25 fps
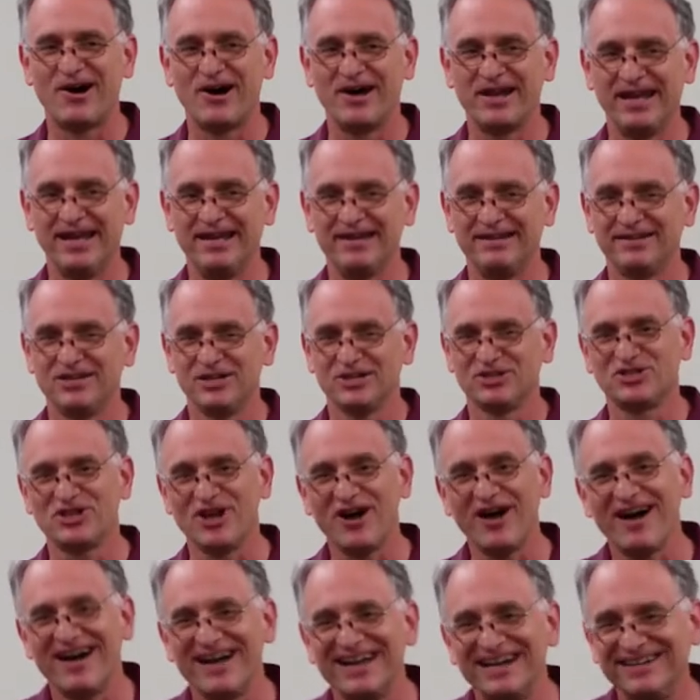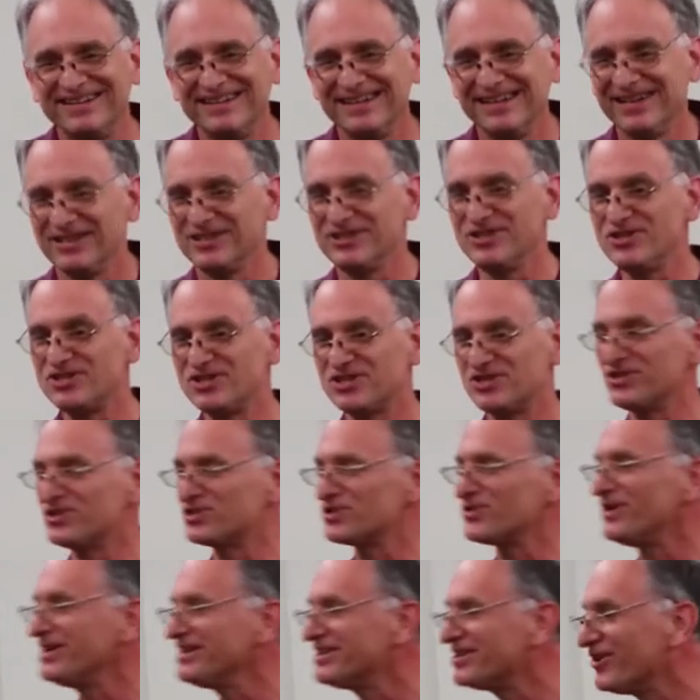on it. John, you should
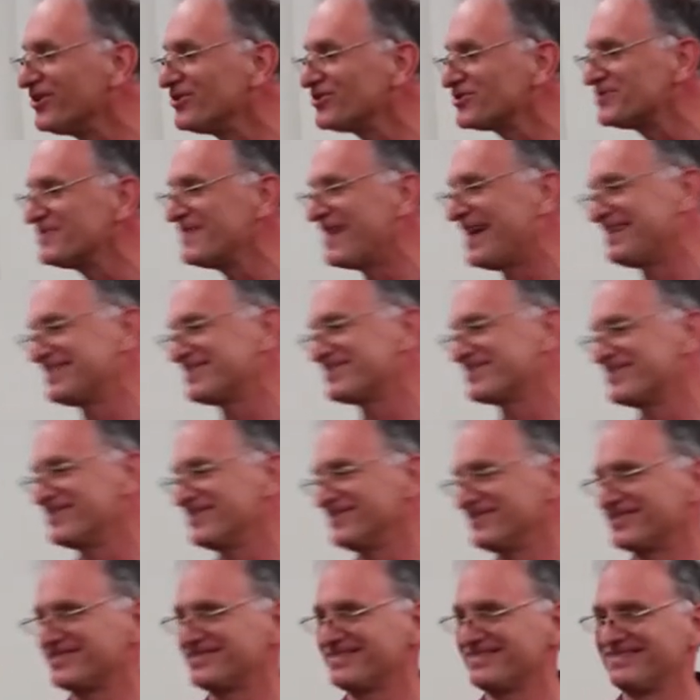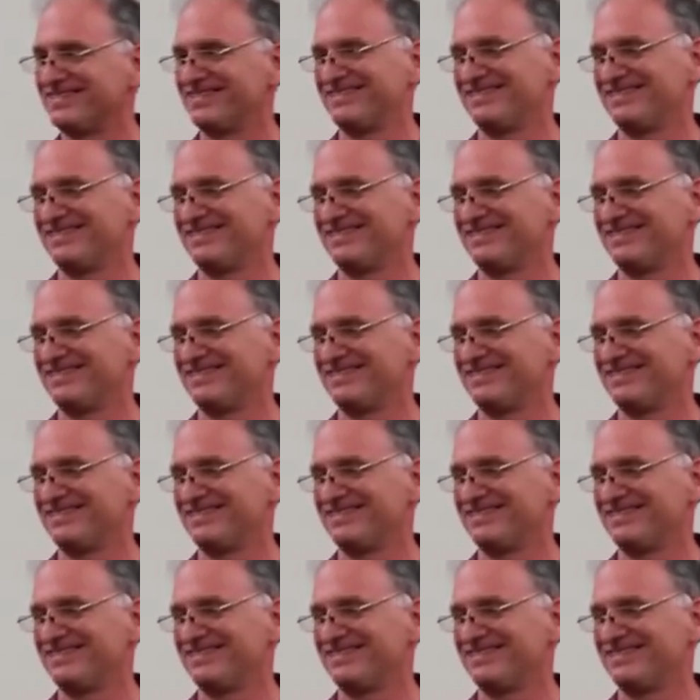join Toastmasters.